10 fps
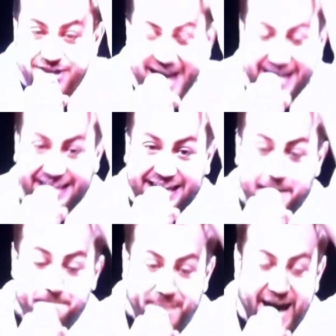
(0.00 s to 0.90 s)
that like a
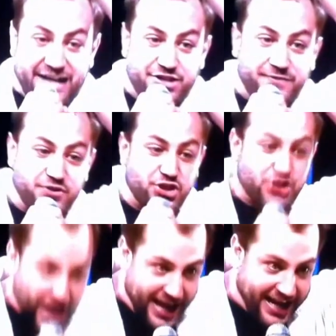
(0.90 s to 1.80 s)
badge of
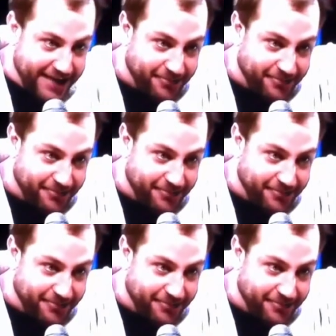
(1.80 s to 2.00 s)
shame